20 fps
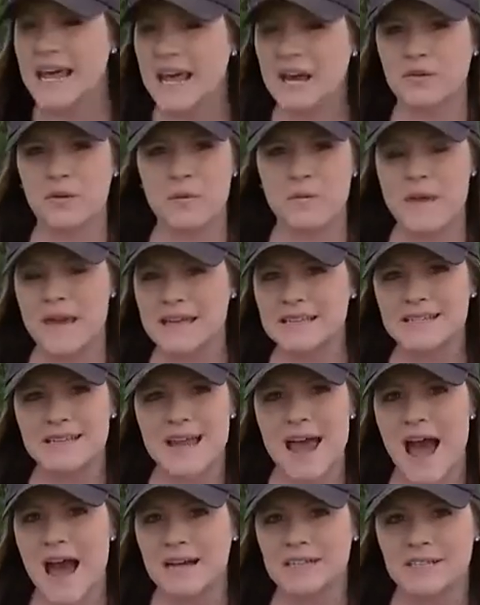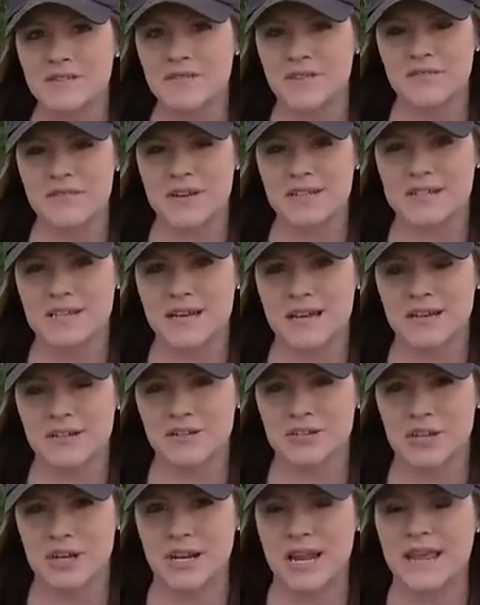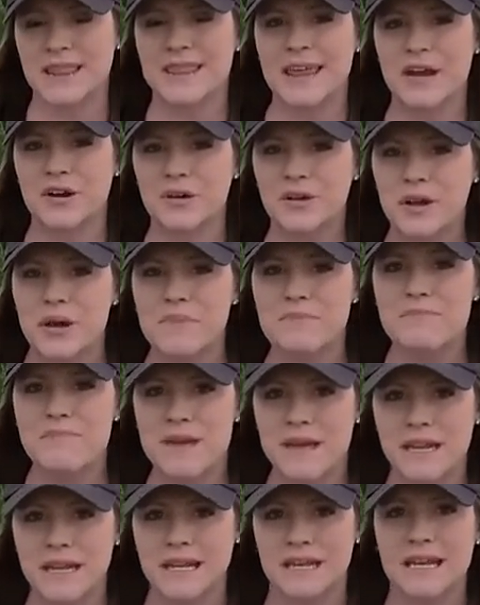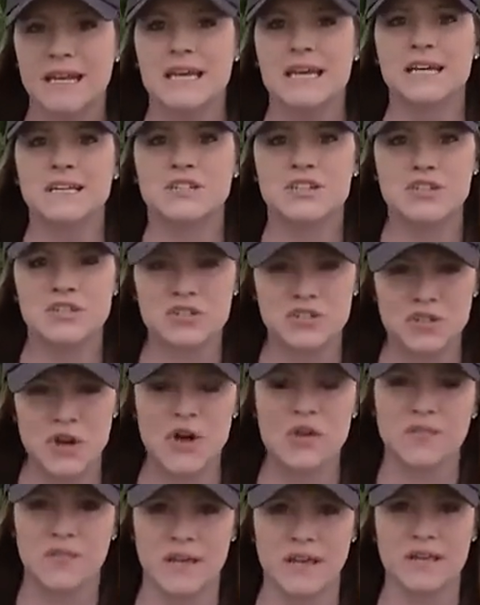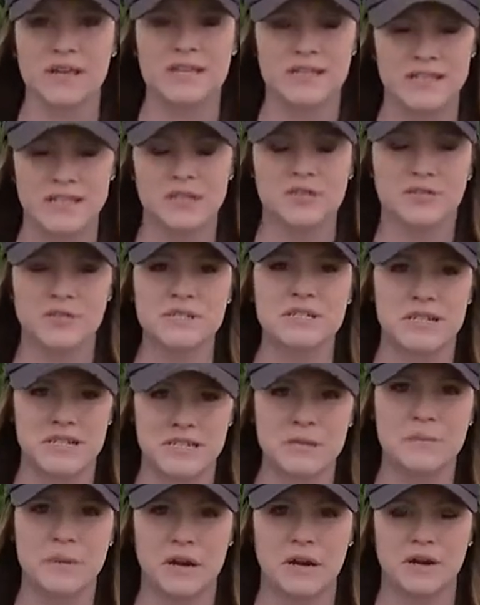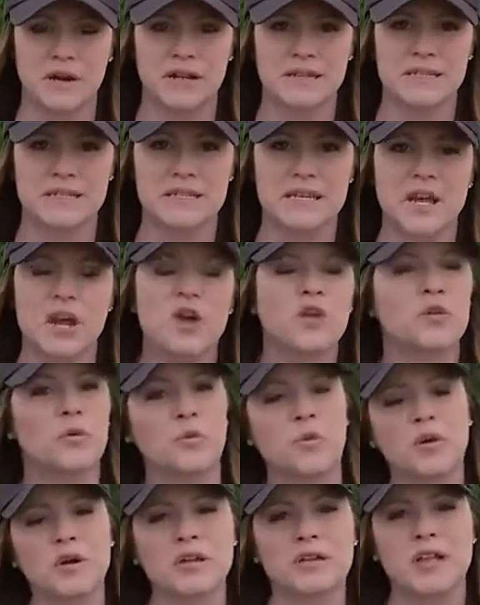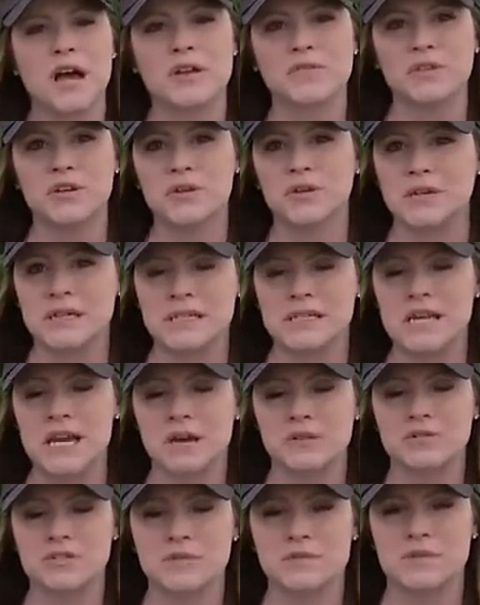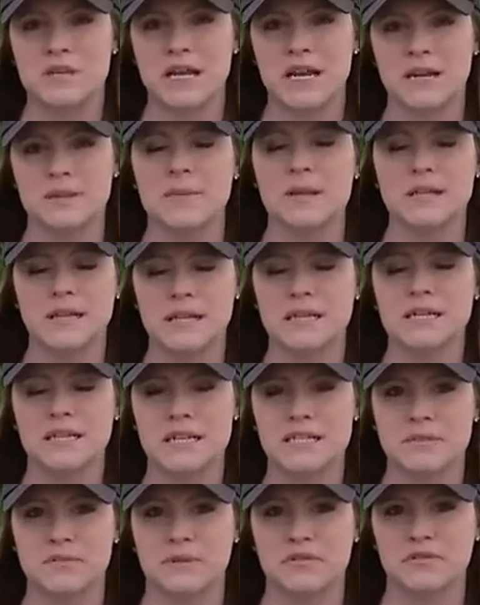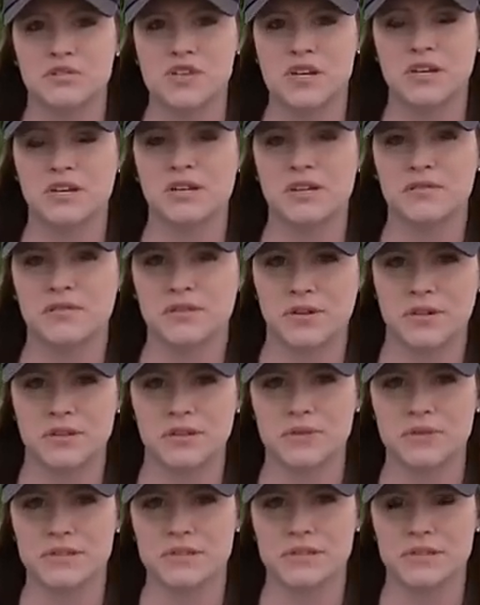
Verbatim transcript: it remains an active investigation and they're committed to solving Cassandra's disappearance. Reporting live in Unity Township tonight, I'm Melanie Gillespie for Channel 11 News.